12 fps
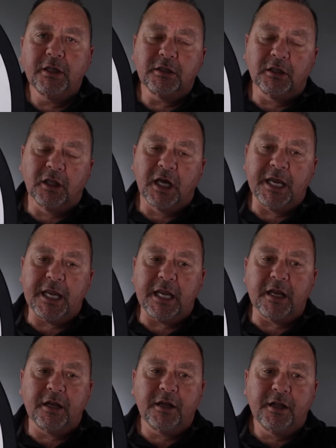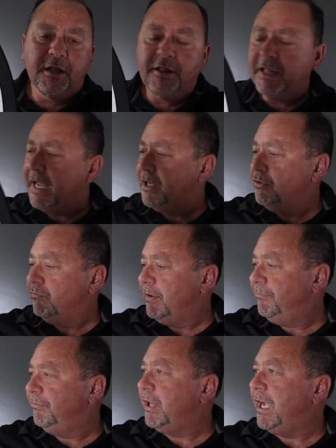the light that you
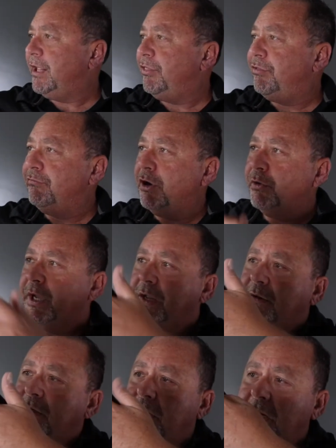reflect through it.